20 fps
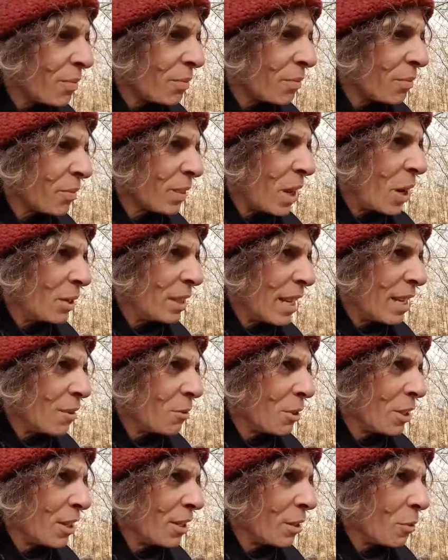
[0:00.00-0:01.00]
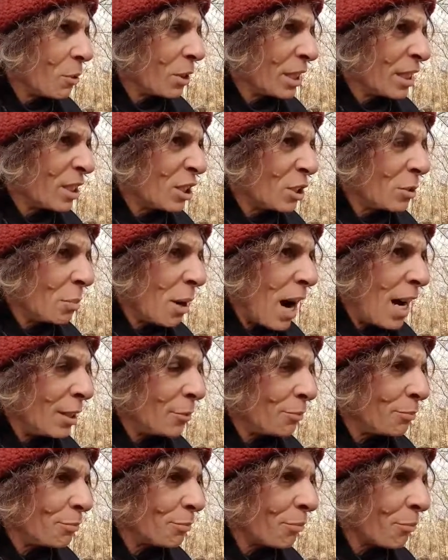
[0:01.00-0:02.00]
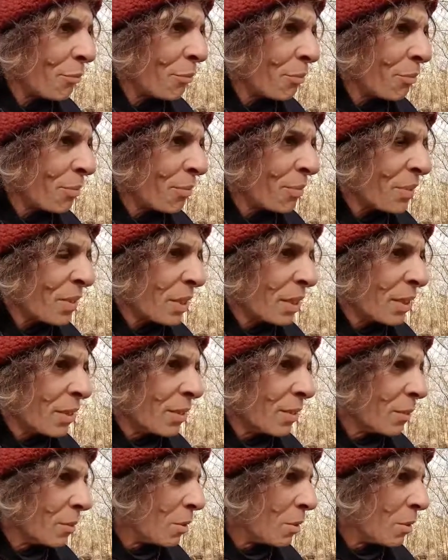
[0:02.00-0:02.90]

Okay, we're here at a wooded spot where